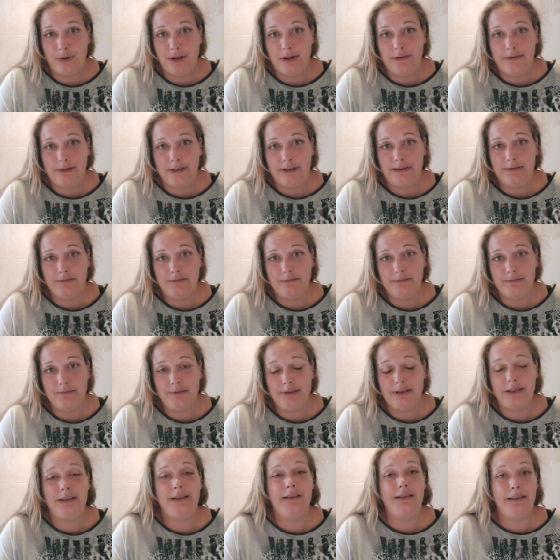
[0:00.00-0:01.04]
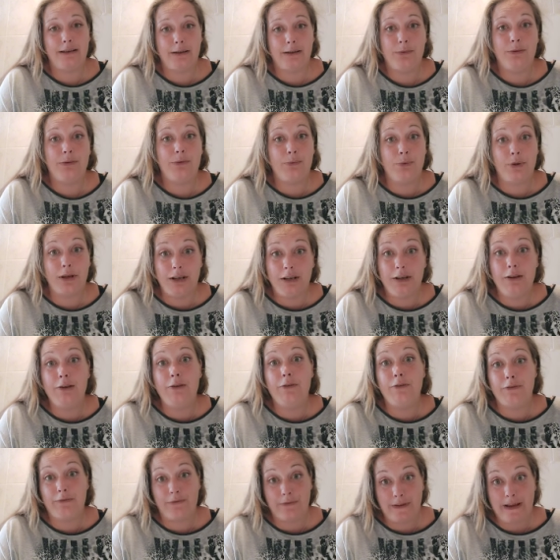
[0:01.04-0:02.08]
Worthing and you tell us where you
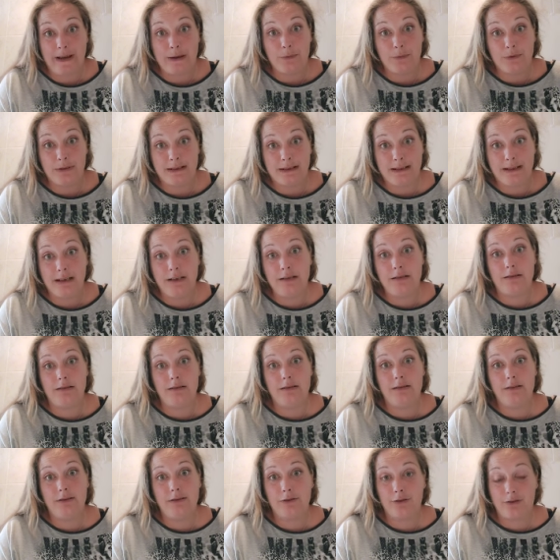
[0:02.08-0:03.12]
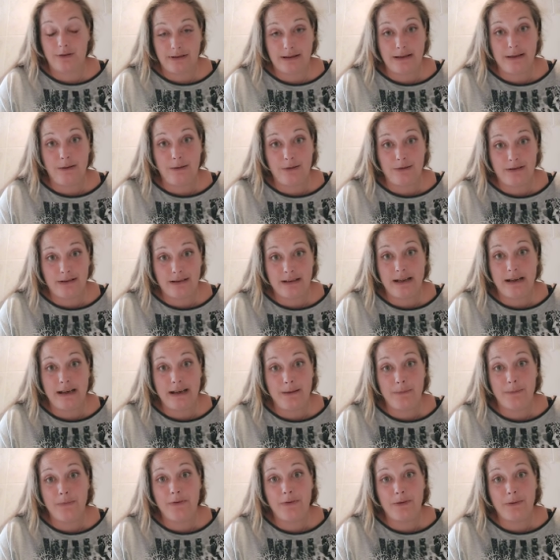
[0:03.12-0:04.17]
found it, You've got to tell us the
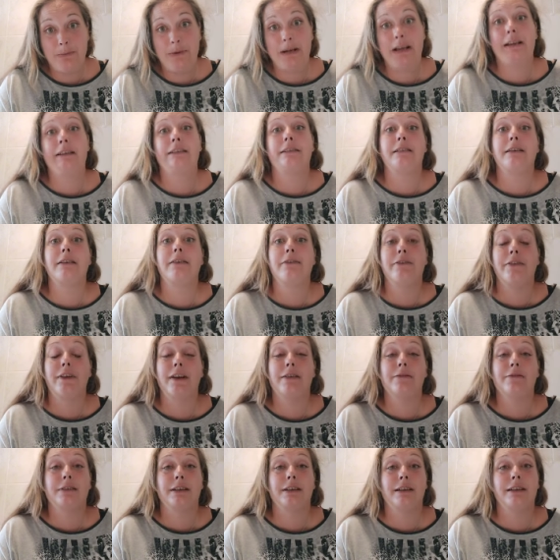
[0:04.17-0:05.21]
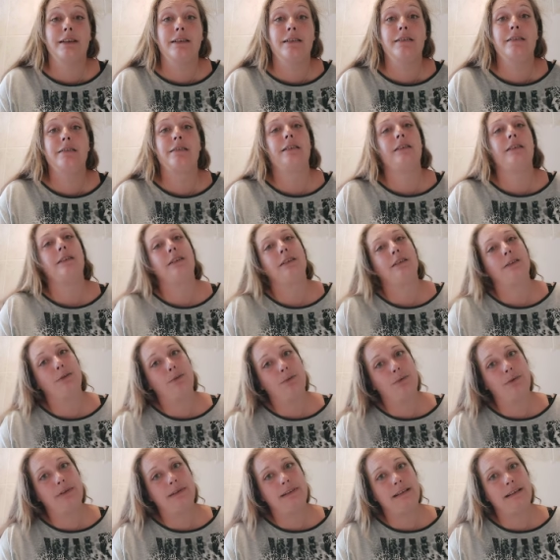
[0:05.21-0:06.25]
name of the place that you found it,
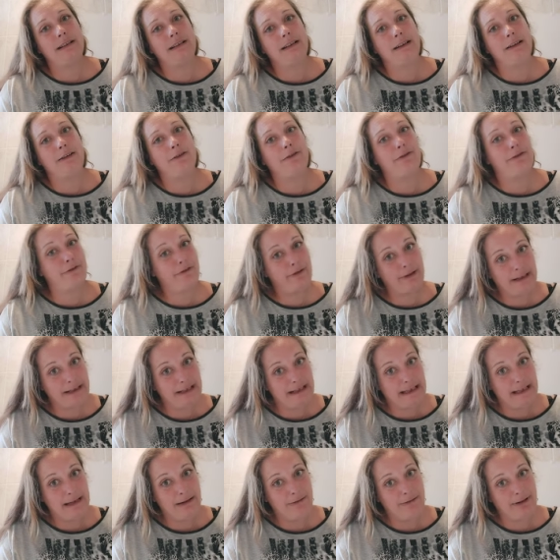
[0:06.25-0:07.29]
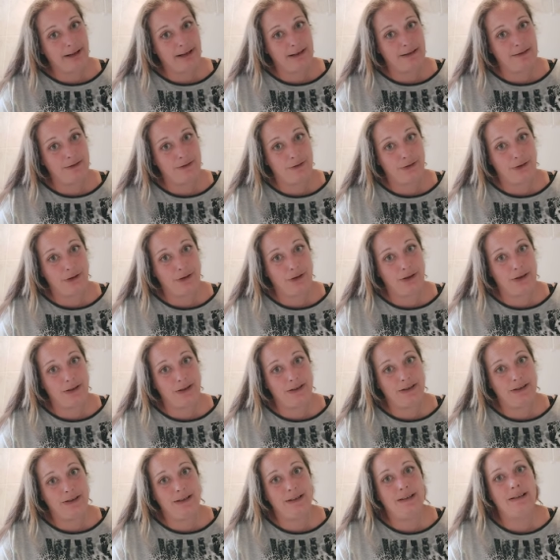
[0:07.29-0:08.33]
we'll send out a free keyring to you.
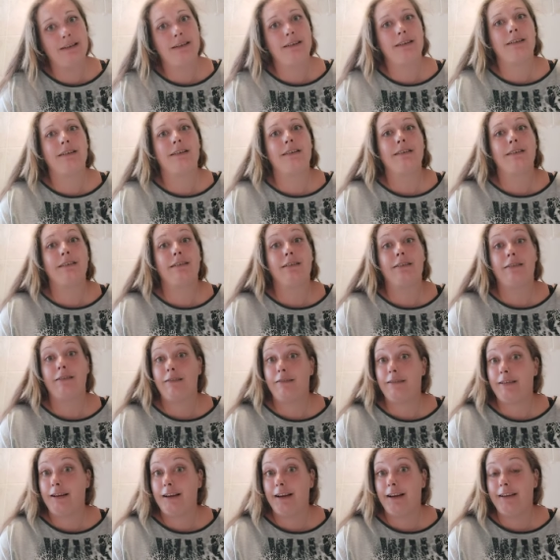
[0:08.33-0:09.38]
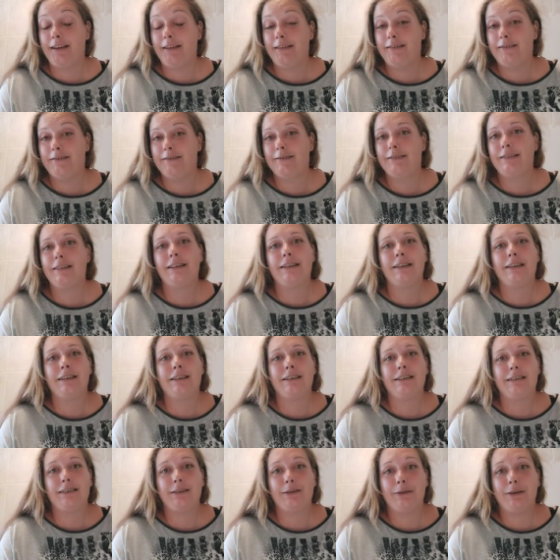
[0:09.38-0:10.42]
Okay?
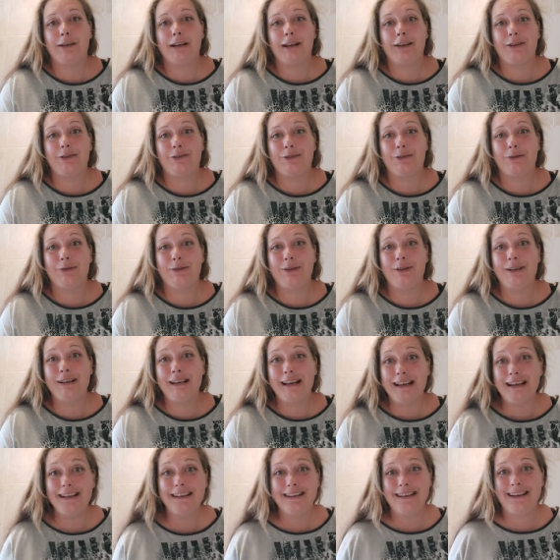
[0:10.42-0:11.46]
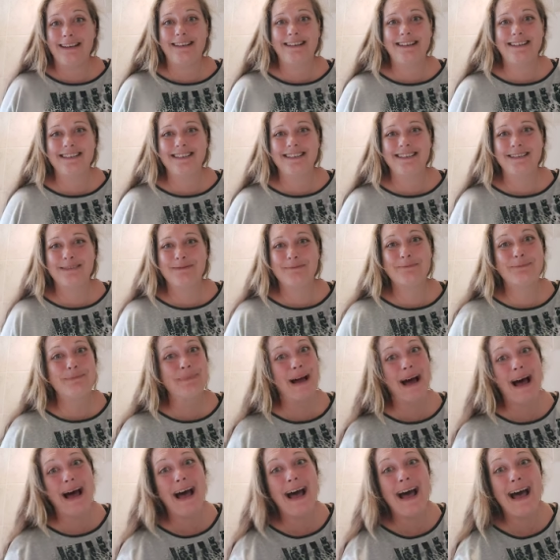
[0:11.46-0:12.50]
So will catch up with you later.
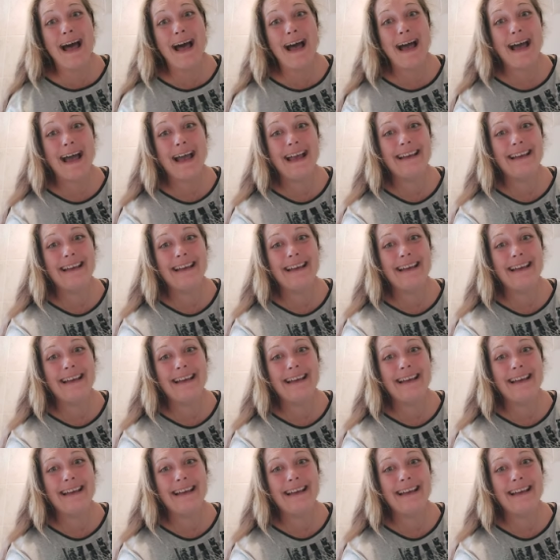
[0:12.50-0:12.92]
Bye!